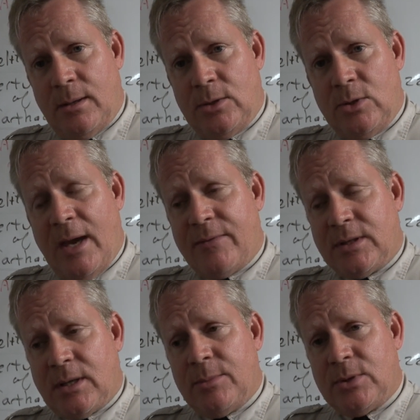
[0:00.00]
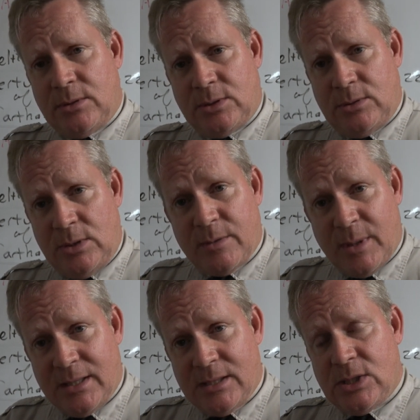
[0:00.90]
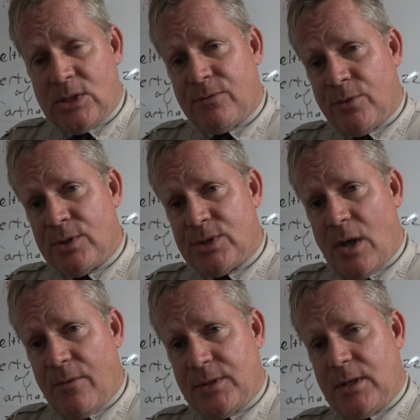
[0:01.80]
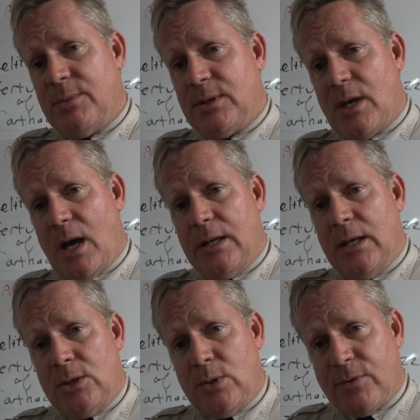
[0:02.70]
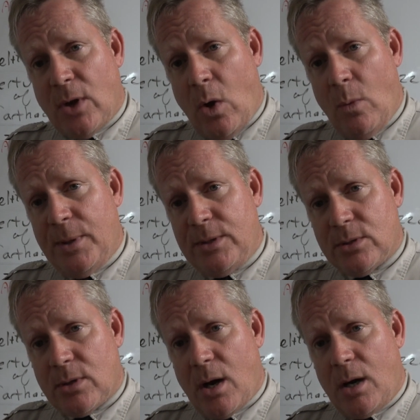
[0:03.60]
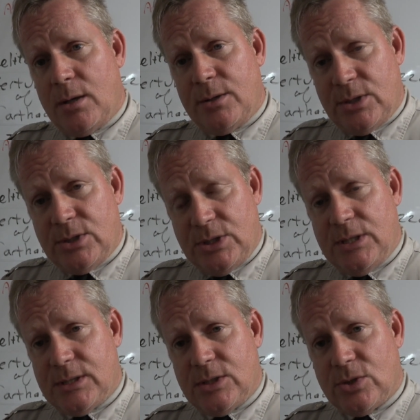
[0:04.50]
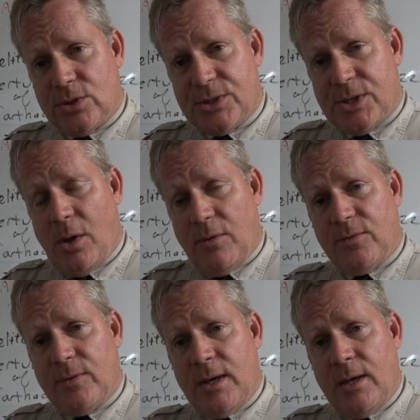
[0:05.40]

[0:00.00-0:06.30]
you have to come to, you have to make a decision for yourself to come to God. You have to open your heart to Jesus yourself.